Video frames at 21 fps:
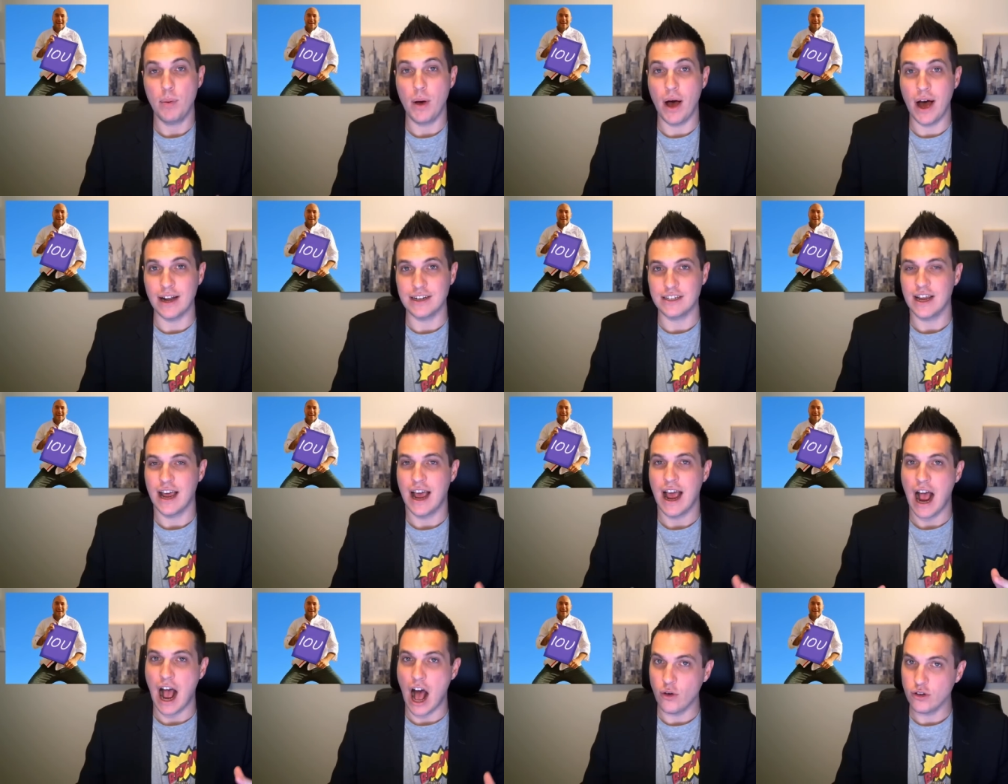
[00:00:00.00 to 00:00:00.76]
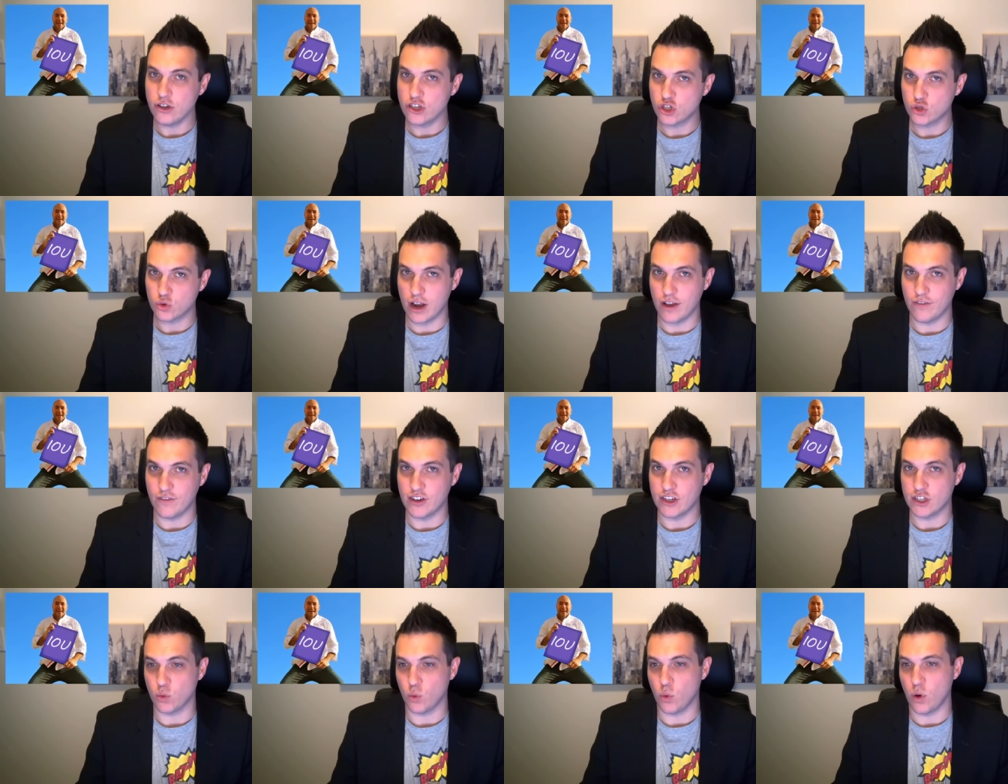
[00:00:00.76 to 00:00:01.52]
But Alex
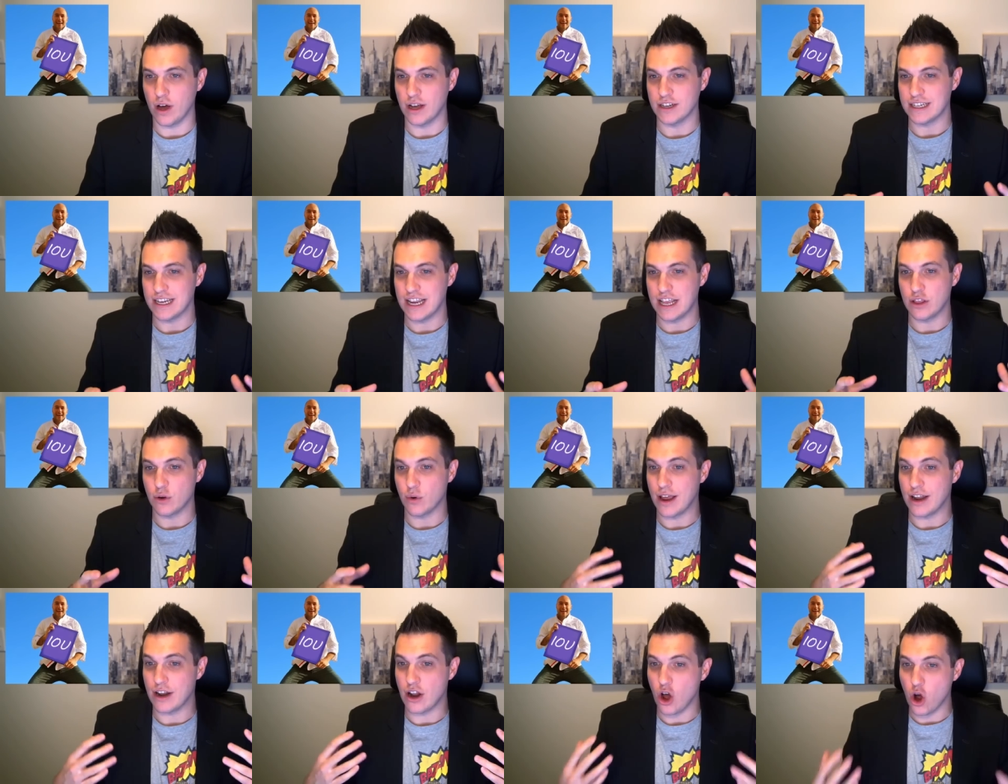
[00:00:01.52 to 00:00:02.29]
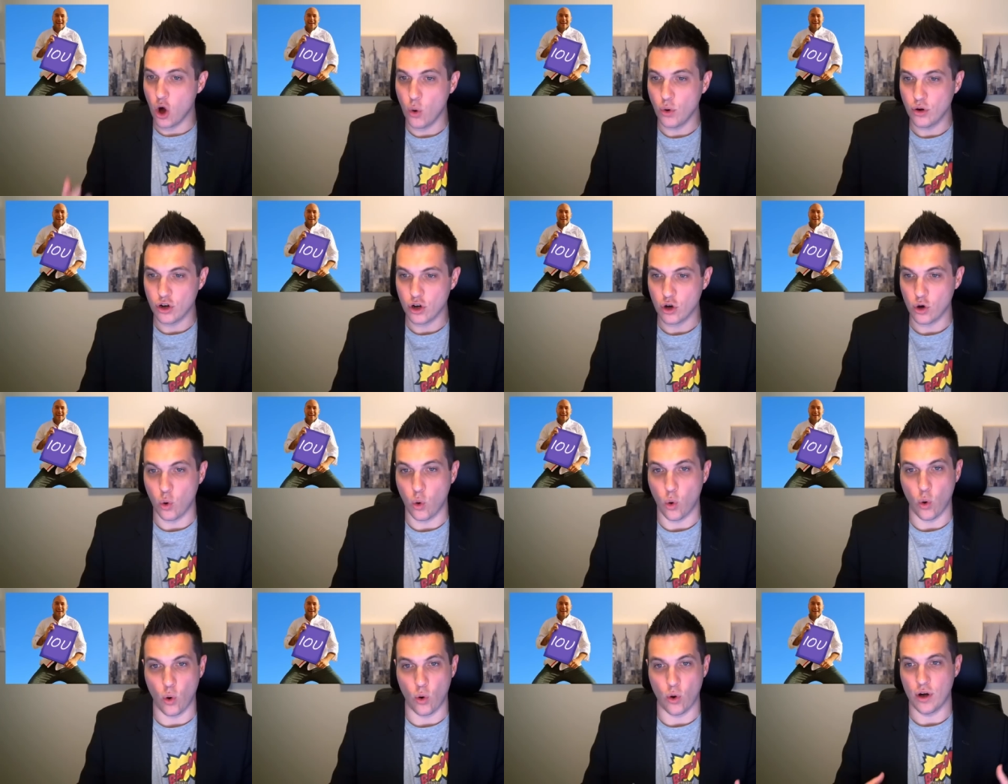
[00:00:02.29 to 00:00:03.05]
Dreyfus was either an owner
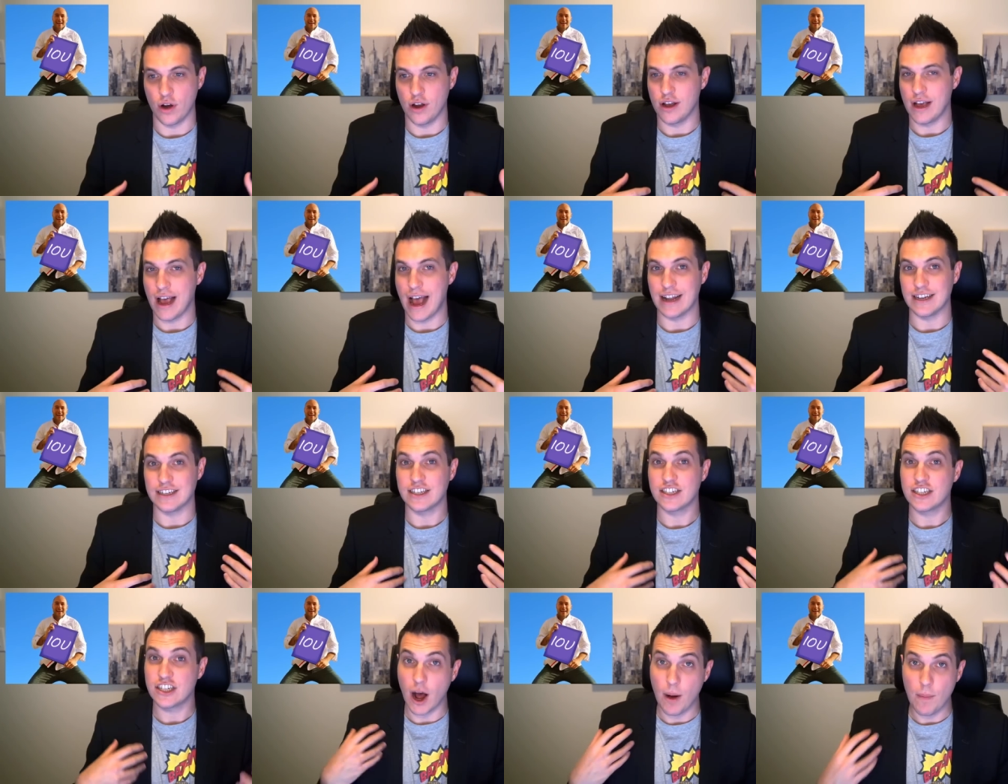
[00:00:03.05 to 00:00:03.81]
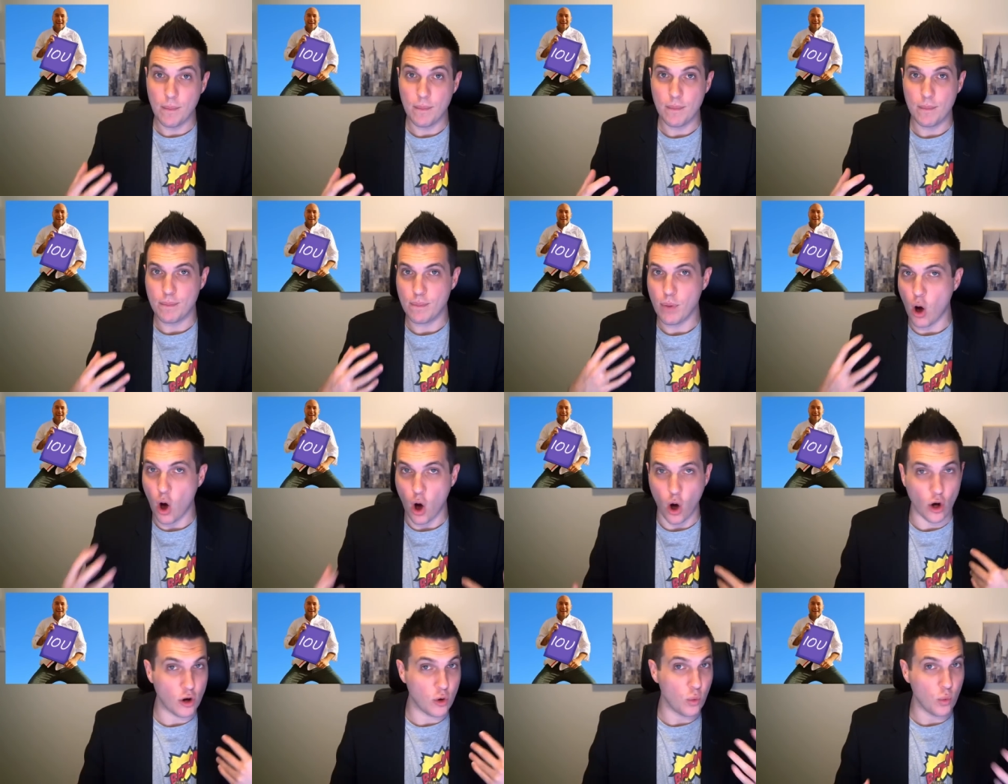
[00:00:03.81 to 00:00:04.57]
or had some
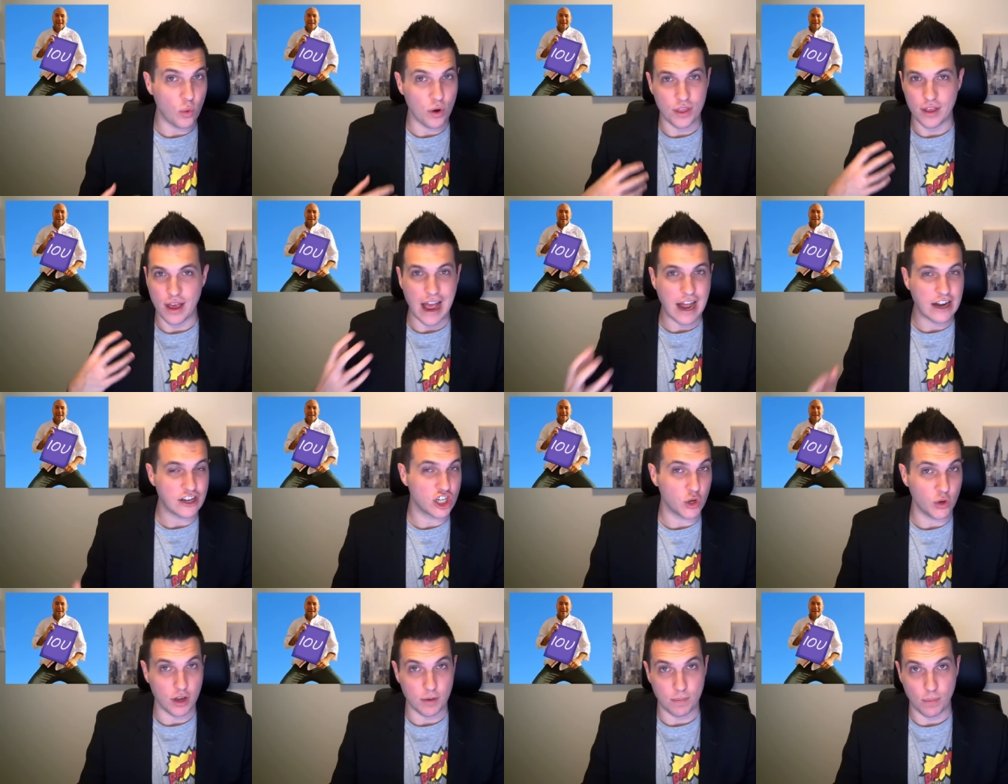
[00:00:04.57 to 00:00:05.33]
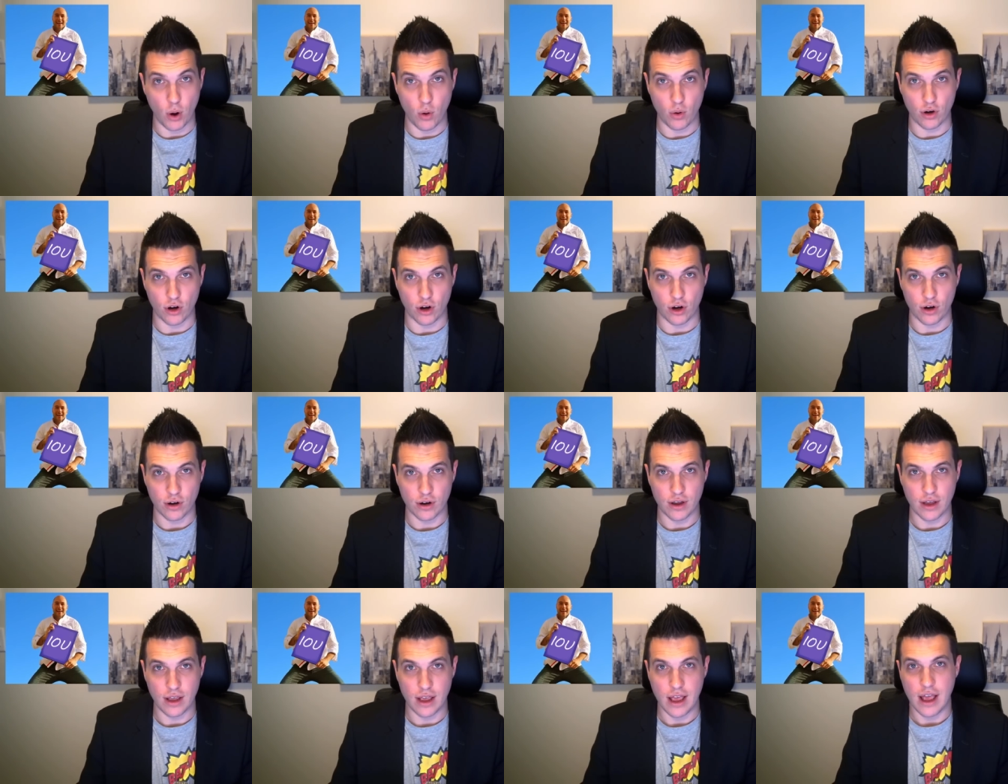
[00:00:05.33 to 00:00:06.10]
part with Chili
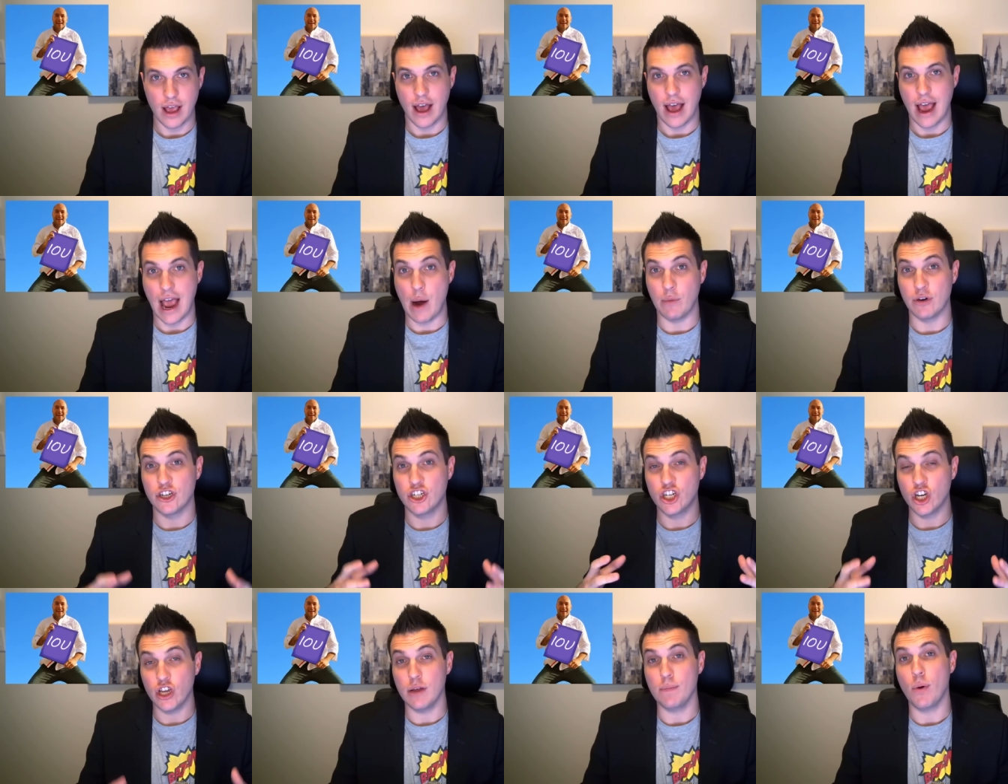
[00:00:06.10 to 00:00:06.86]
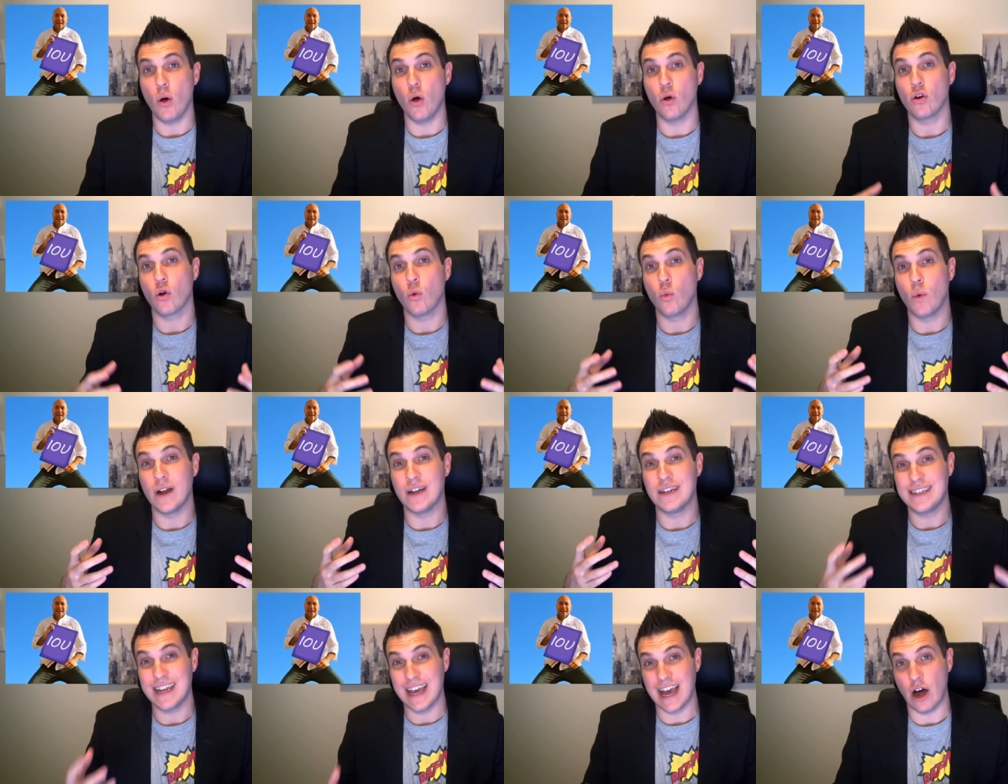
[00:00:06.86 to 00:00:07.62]
Poker. And when Chili Poker
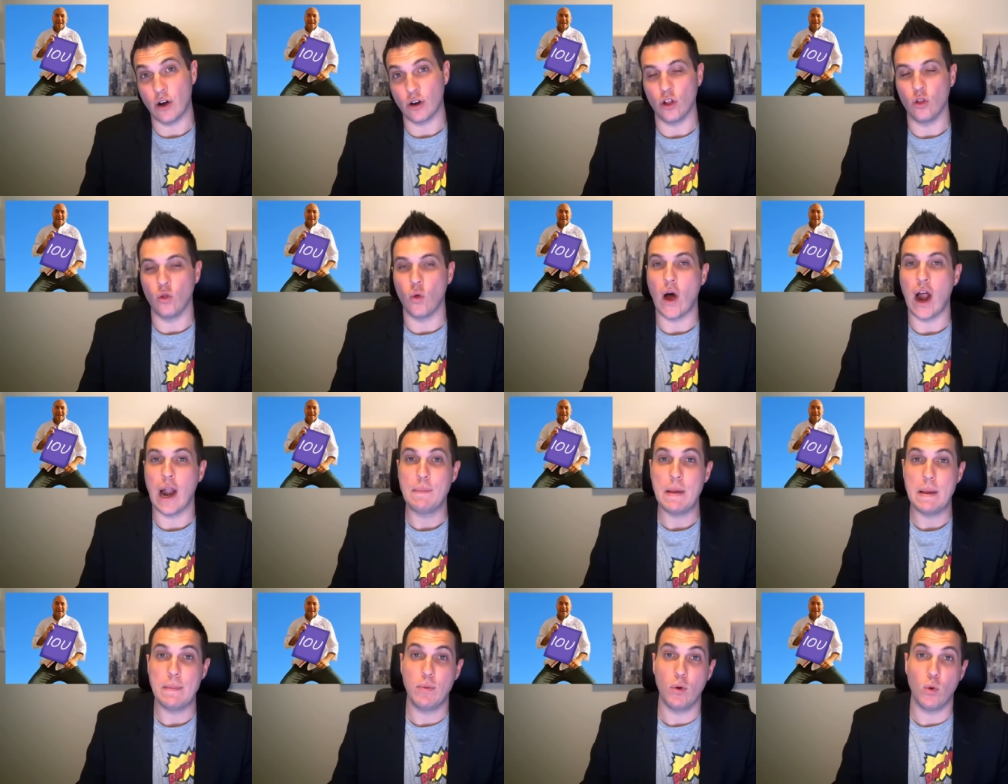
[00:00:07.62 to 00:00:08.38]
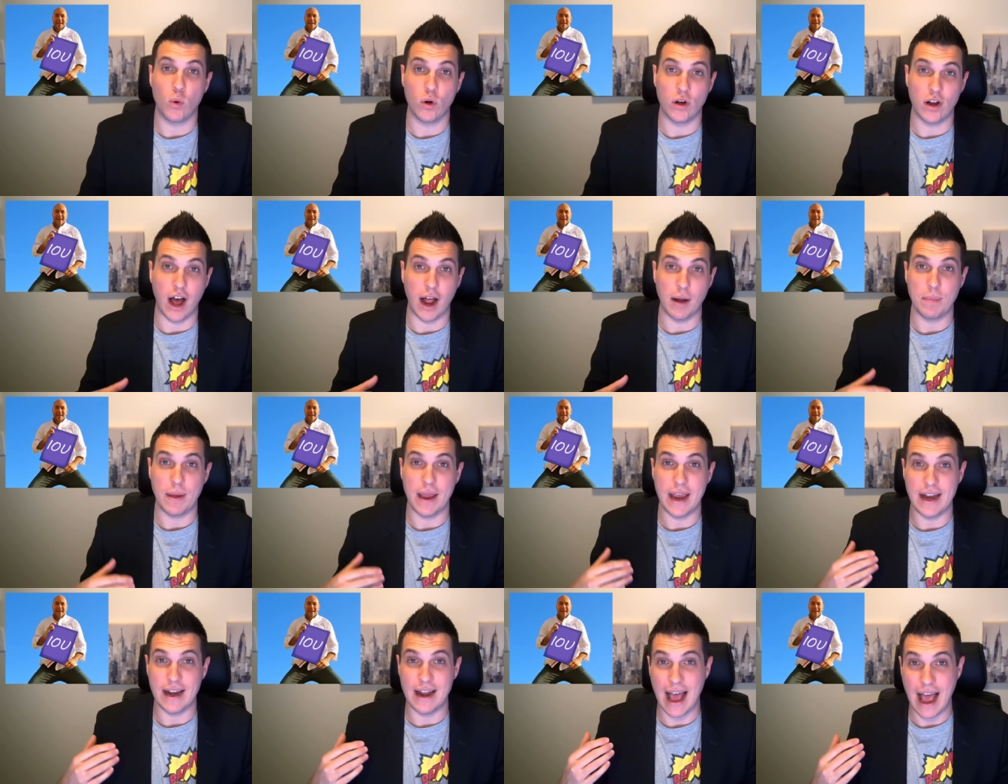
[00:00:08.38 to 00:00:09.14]
went down, a lot of people were not
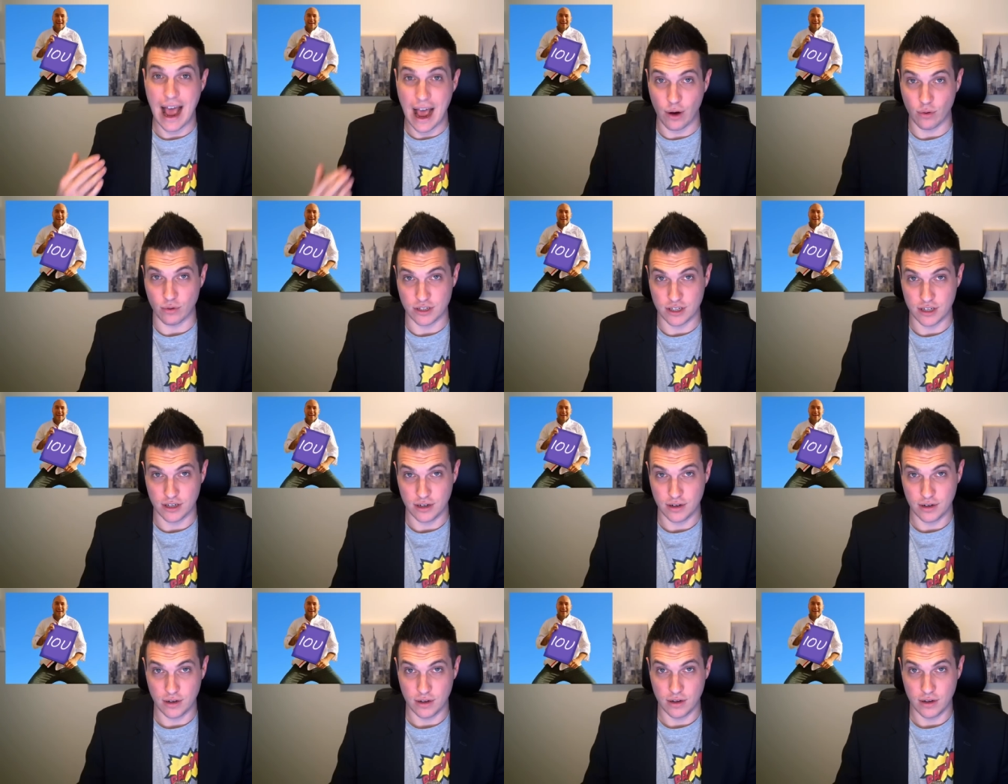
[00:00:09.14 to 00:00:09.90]
paid out.